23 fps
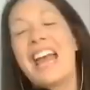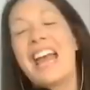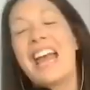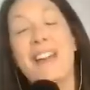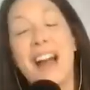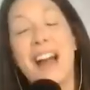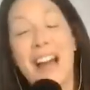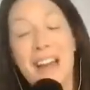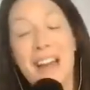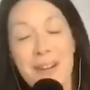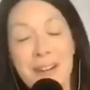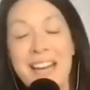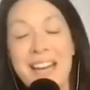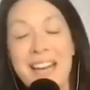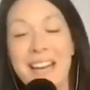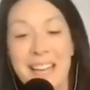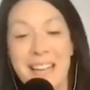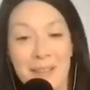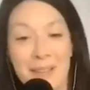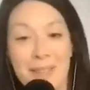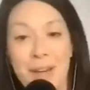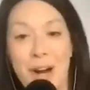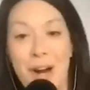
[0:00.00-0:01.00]
If I don't get a
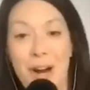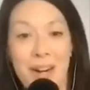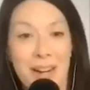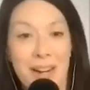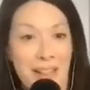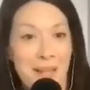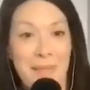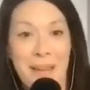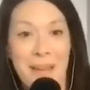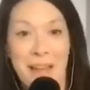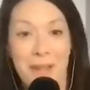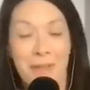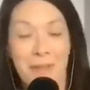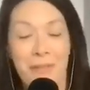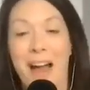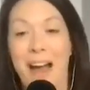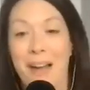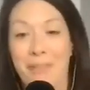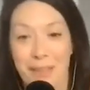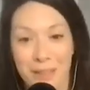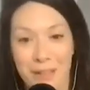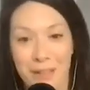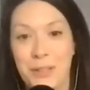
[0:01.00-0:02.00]
gift card in the mail for
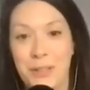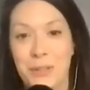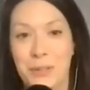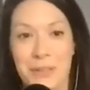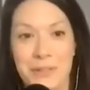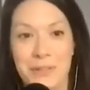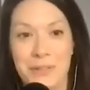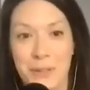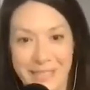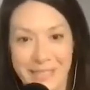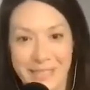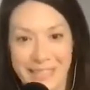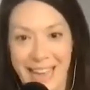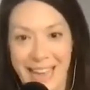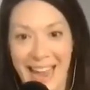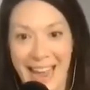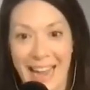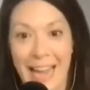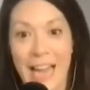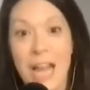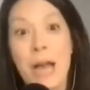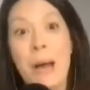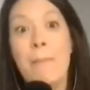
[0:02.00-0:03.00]
having the two of you
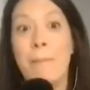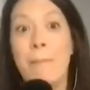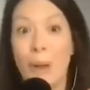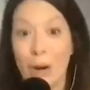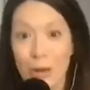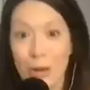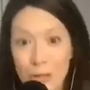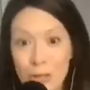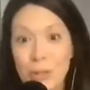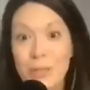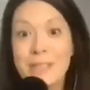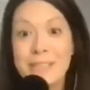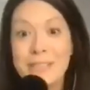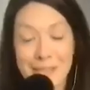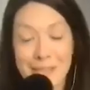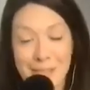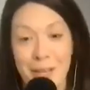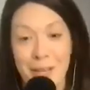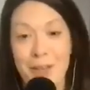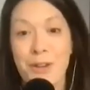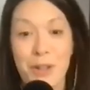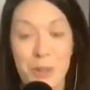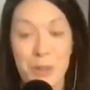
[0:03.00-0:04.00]
say Marshall's is
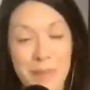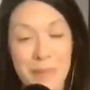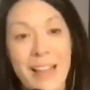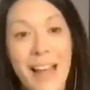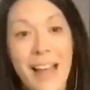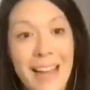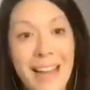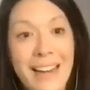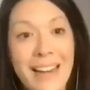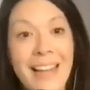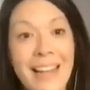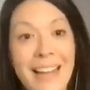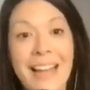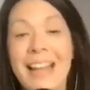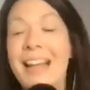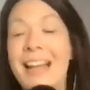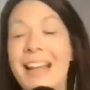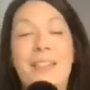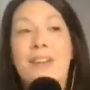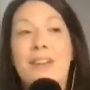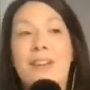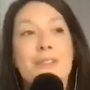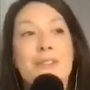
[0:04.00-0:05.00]
in your blood,
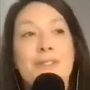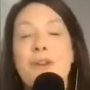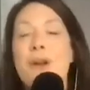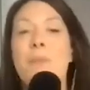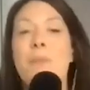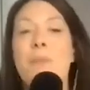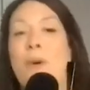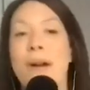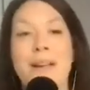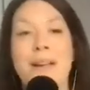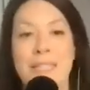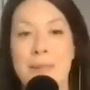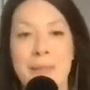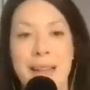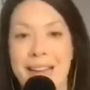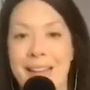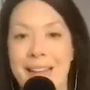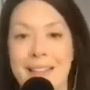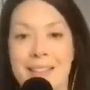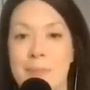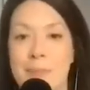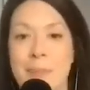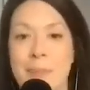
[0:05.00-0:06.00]
there's no point to being
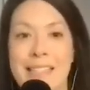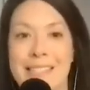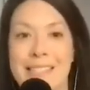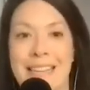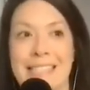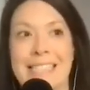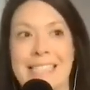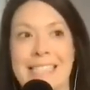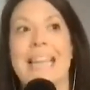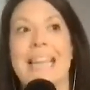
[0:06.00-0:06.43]
in this business.